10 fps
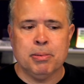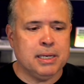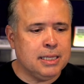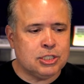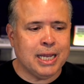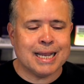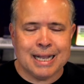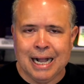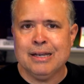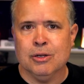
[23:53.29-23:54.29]
Put in the chat,
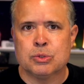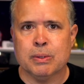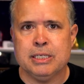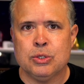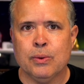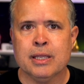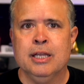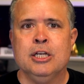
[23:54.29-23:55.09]
God knows what he's doing.